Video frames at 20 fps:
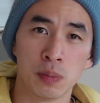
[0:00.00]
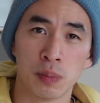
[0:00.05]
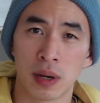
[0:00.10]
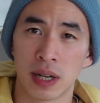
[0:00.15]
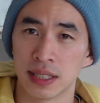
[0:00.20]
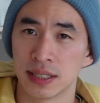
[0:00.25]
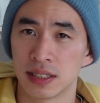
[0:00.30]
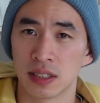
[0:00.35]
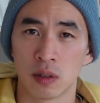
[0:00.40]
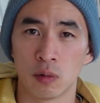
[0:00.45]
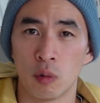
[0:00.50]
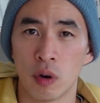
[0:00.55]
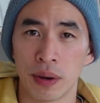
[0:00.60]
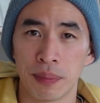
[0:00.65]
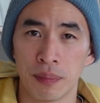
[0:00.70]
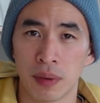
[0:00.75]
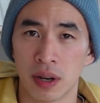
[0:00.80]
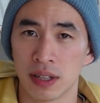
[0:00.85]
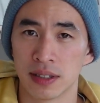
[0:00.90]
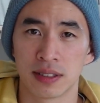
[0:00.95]
months or
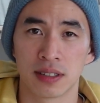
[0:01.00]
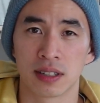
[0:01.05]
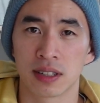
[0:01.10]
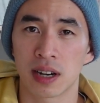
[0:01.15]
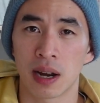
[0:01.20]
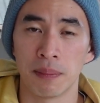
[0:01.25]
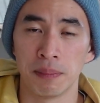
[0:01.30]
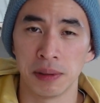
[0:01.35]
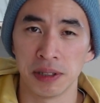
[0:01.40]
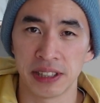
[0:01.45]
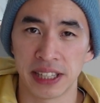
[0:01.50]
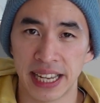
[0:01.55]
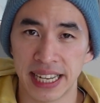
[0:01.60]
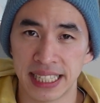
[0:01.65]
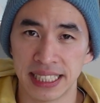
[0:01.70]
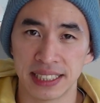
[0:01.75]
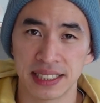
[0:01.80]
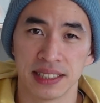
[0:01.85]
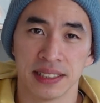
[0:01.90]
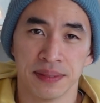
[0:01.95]
1 month or a couple
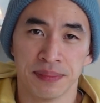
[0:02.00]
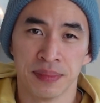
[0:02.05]
days.